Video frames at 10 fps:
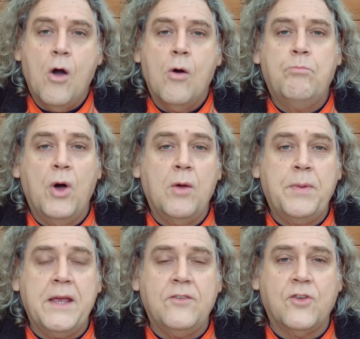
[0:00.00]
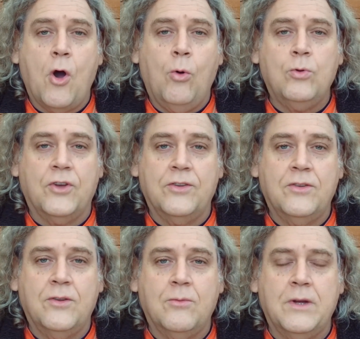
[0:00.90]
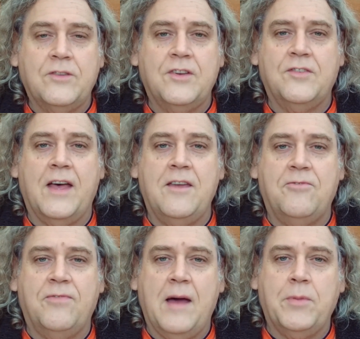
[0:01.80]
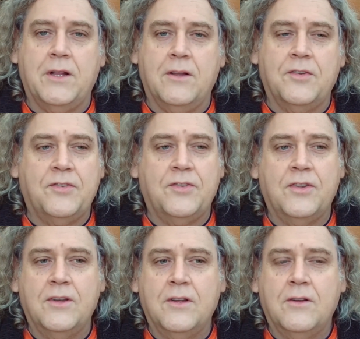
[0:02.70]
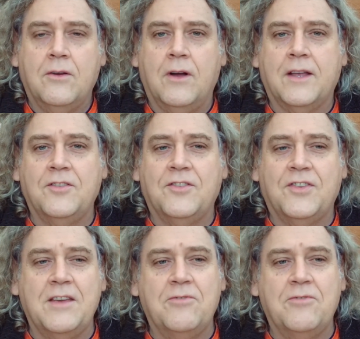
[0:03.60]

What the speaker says: Burpee's Golden, which is a fabulous, I can see